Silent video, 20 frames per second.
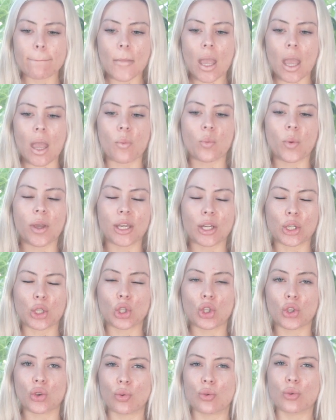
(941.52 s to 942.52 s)
And we
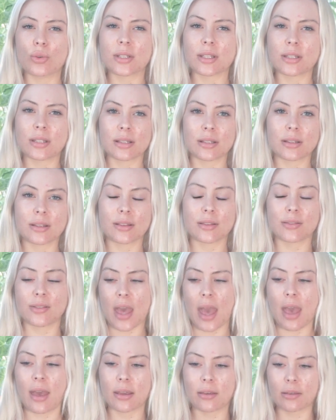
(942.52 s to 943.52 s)
can use
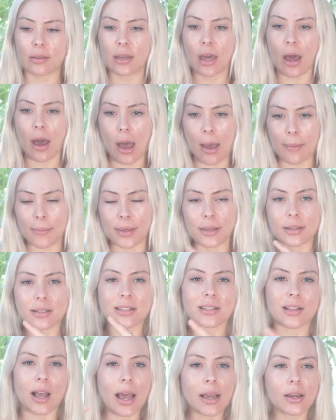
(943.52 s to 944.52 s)
that karmic
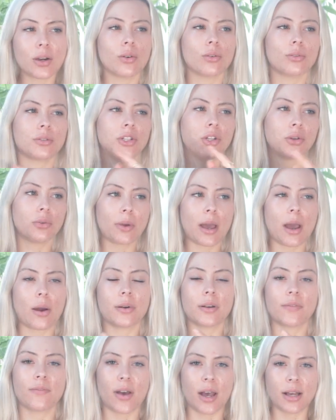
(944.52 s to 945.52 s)
cycle to
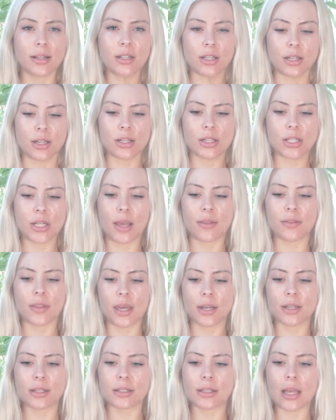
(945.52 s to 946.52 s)
our advantage, and
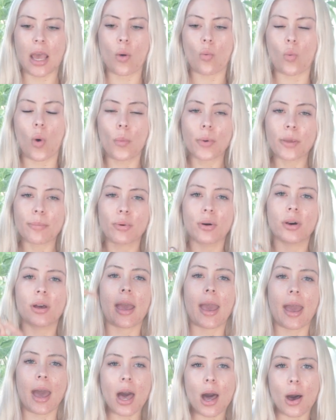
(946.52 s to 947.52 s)
that is that what we put
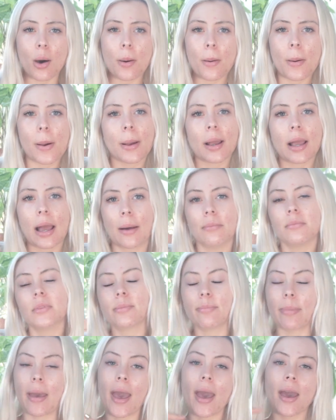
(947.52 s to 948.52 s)
out comes
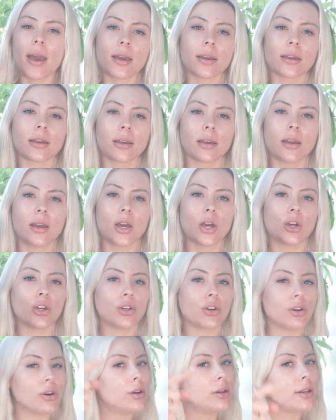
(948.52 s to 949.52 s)
back,
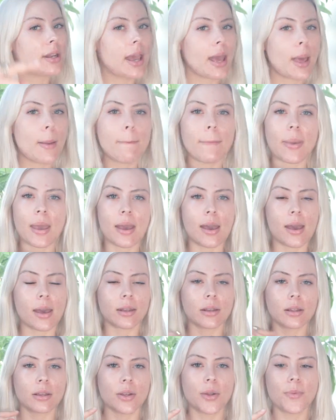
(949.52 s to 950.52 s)
good and
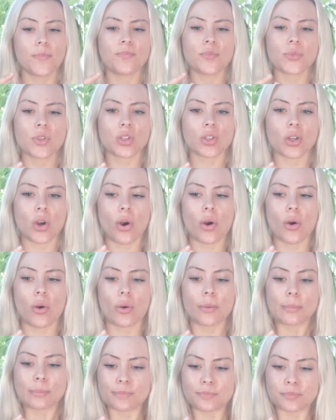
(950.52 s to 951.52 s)
bad. So